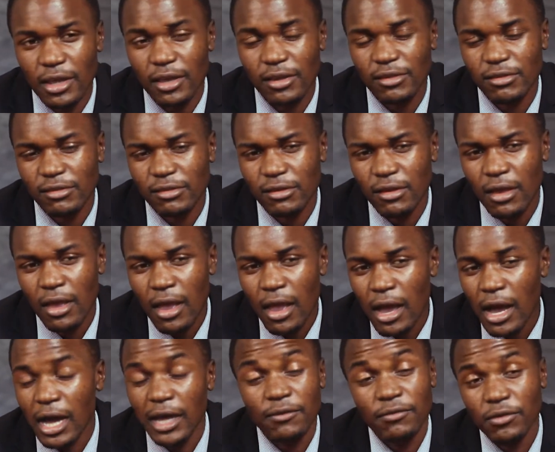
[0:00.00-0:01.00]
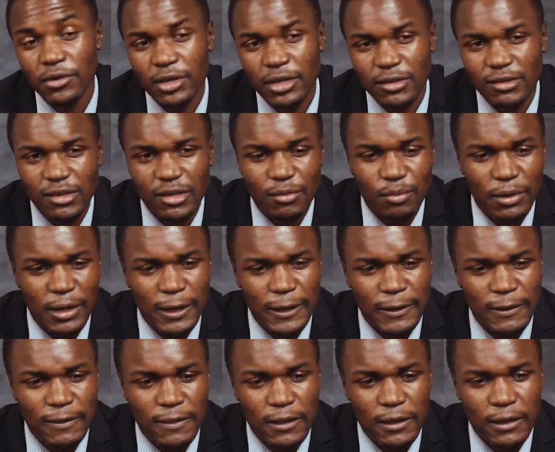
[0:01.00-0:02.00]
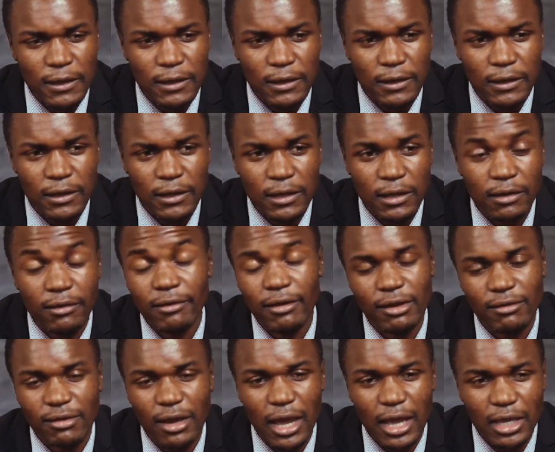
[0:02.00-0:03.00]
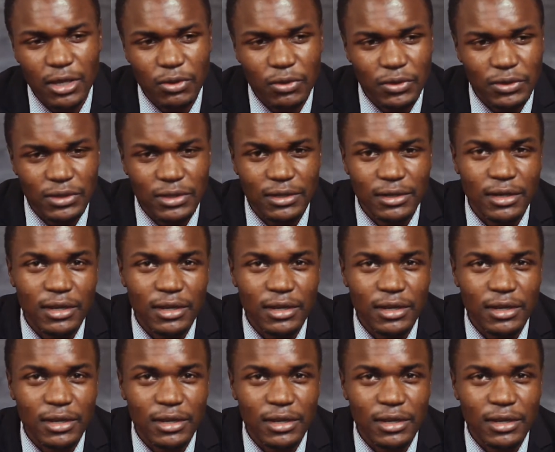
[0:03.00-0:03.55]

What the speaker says: as advocated by the great icon